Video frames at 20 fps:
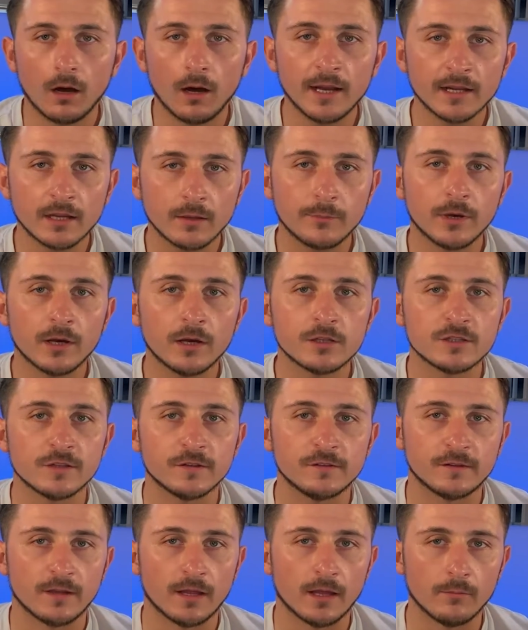I could
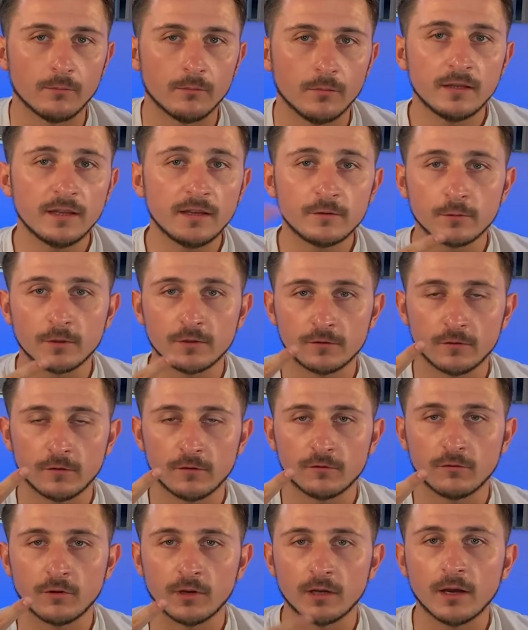purchase them, these ones on the
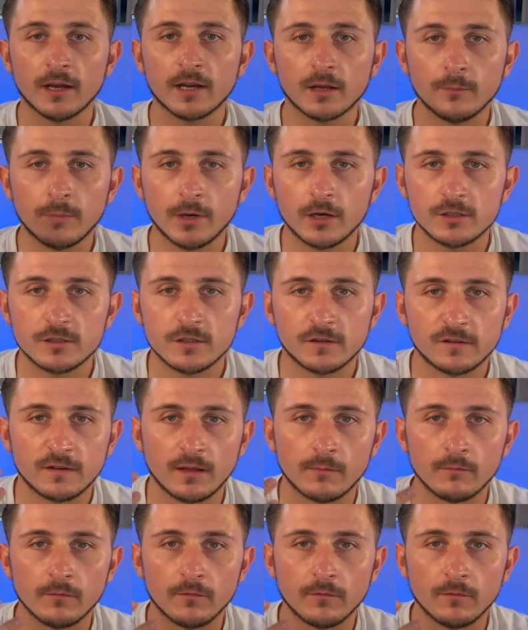screen, I can purchase them